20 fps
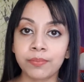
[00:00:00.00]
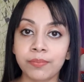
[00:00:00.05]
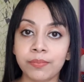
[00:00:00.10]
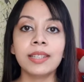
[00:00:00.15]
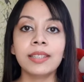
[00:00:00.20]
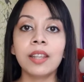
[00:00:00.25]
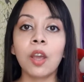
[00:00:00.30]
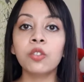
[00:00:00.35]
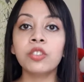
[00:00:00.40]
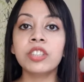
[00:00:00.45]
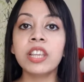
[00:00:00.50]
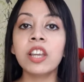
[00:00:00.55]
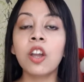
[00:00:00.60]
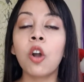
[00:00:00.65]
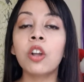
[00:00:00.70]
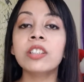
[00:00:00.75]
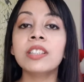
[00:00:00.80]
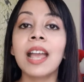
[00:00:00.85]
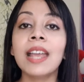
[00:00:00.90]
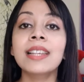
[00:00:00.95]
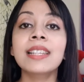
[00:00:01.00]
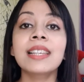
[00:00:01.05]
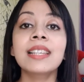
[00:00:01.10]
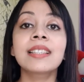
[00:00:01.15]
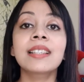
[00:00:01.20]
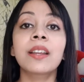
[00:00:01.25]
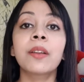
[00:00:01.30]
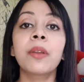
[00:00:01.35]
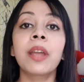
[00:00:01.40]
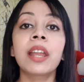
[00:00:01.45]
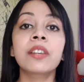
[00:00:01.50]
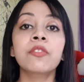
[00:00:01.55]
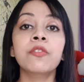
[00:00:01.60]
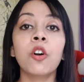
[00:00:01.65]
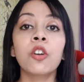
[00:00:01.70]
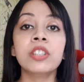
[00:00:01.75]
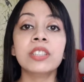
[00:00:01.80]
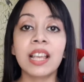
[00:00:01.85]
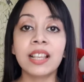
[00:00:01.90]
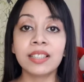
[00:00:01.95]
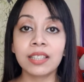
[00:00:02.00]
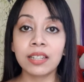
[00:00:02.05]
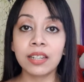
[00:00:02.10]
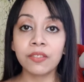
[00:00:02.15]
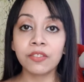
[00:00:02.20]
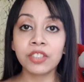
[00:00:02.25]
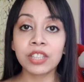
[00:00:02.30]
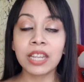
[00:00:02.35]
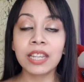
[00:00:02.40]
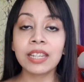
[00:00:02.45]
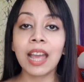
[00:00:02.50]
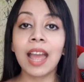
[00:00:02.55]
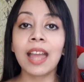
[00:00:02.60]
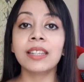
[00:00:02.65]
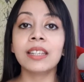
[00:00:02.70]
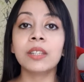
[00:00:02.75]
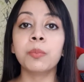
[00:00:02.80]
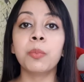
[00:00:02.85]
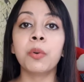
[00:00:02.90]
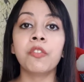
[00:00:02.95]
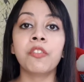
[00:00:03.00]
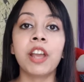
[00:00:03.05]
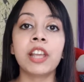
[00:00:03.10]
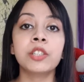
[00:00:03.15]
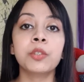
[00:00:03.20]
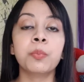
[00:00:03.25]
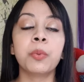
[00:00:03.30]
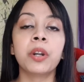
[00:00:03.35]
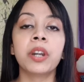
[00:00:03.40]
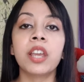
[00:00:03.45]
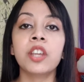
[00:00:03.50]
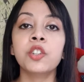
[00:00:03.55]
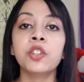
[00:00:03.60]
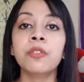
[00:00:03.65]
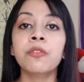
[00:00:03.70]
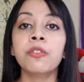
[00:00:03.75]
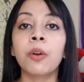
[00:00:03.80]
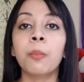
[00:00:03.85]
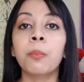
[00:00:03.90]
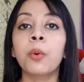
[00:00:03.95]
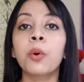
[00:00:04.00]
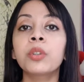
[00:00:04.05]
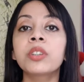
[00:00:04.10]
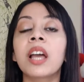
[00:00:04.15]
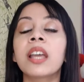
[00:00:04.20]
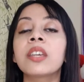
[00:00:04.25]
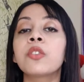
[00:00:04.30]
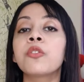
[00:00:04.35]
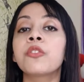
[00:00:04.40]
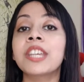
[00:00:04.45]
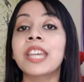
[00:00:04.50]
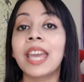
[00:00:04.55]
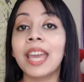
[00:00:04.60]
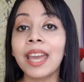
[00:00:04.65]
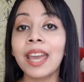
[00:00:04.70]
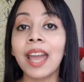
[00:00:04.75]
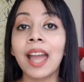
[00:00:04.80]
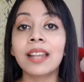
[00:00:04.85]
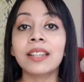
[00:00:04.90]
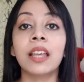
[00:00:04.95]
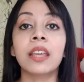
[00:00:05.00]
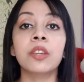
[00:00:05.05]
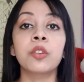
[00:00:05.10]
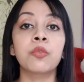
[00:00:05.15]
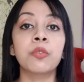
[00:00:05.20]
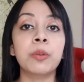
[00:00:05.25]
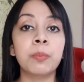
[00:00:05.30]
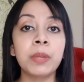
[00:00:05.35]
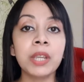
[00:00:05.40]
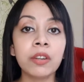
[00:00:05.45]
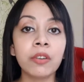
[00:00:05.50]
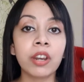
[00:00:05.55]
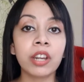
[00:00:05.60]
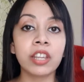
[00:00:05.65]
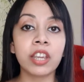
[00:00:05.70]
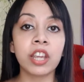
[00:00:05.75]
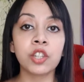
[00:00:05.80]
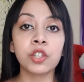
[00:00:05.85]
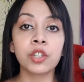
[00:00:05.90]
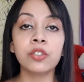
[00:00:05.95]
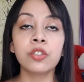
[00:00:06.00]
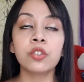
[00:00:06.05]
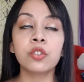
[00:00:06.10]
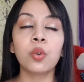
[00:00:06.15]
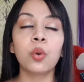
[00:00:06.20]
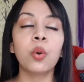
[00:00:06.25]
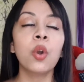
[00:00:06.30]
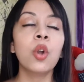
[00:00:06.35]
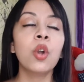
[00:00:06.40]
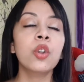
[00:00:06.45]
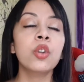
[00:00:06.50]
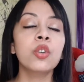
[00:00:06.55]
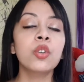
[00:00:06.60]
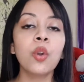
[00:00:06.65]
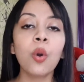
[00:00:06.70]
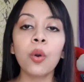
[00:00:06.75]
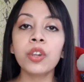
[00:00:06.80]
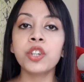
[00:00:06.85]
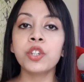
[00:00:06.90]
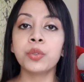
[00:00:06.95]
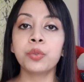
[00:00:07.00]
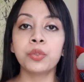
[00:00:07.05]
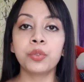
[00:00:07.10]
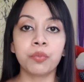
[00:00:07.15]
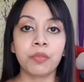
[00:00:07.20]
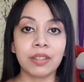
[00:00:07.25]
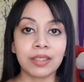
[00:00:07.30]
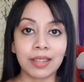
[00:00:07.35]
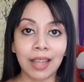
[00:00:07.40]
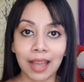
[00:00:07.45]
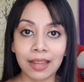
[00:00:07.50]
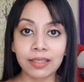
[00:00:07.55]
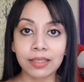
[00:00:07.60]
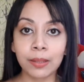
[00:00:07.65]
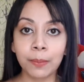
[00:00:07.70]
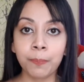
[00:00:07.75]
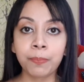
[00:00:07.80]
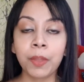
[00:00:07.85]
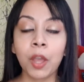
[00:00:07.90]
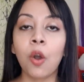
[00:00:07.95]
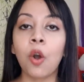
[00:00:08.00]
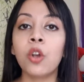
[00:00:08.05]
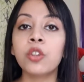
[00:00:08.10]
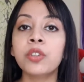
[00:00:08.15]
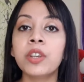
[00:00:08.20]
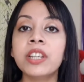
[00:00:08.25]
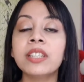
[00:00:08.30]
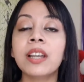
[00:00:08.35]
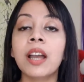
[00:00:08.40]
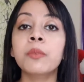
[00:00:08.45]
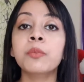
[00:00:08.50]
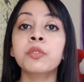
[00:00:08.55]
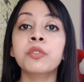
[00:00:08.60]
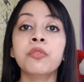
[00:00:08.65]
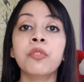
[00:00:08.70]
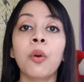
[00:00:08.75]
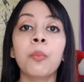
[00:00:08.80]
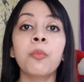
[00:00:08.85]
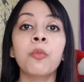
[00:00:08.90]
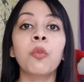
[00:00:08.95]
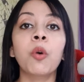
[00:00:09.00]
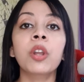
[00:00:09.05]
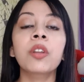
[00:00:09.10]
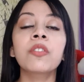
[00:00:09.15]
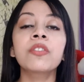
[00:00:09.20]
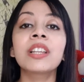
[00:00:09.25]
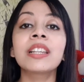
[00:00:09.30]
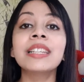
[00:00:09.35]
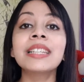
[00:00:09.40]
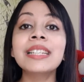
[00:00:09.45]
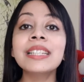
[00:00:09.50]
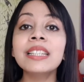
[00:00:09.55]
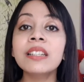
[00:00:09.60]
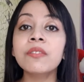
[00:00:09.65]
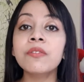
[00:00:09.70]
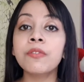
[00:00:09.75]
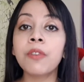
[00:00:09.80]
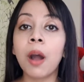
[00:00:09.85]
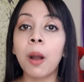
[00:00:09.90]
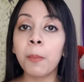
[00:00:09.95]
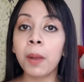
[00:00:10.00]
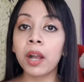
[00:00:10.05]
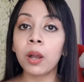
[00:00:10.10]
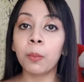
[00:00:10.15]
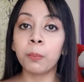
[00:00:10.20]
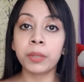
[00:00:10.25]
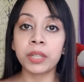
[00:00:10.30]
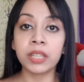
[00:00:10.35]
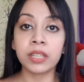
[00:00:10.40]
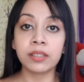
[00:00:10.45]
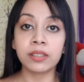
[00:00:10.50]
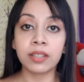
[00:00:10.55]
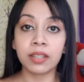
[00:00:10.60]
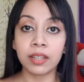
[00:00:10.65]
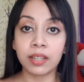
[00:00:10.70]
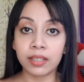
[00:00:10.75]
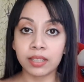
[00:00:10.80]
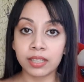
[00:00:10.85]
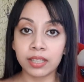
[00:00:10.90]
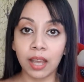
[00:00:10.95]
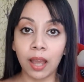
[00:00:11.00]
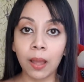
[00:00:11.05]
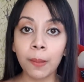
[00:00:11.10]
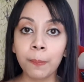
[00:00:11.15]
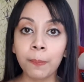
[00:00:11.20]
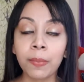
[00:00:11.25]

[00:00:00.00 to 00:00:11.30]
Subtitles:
Now, zinc oxide is great for sensitive skin and it provides protection for both the UVA and the UVB radiation, so no issues with that. Also, it comes from one of the leading pharma companies in India.